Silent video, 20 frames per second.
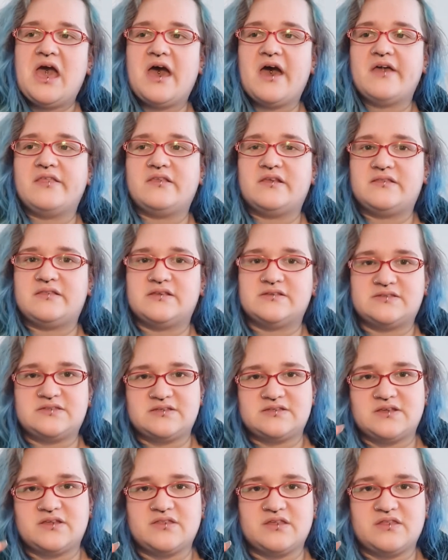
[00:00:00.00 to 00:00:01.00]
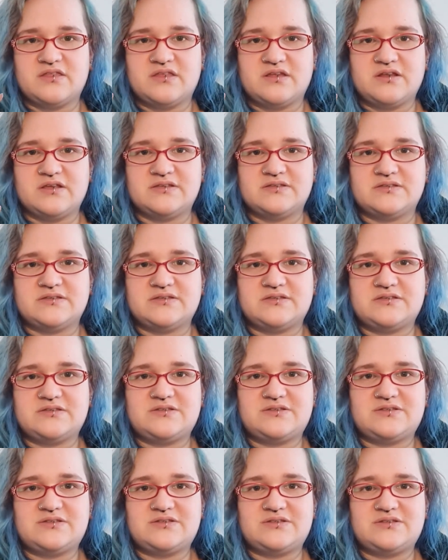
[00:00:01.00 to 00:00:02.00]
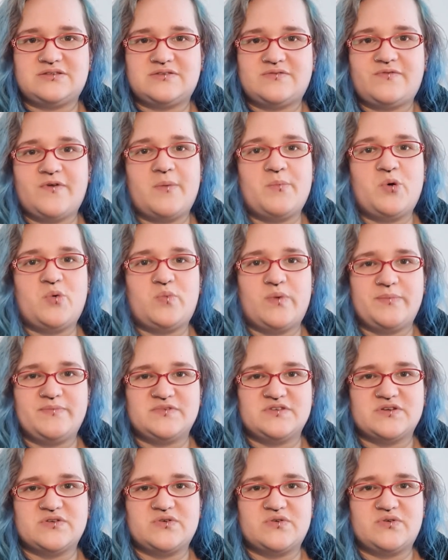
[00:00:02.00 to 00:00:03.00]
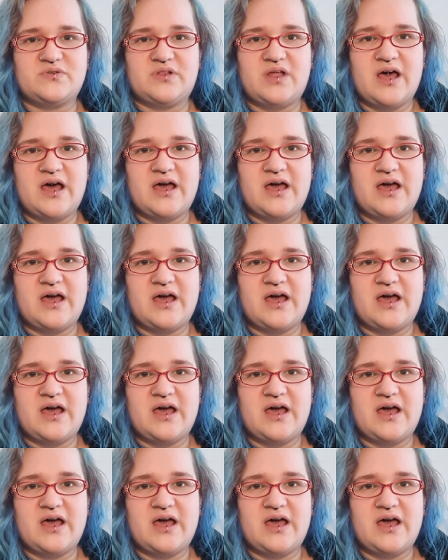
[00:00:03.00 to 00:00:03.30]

and then there's this other that is far more whimsical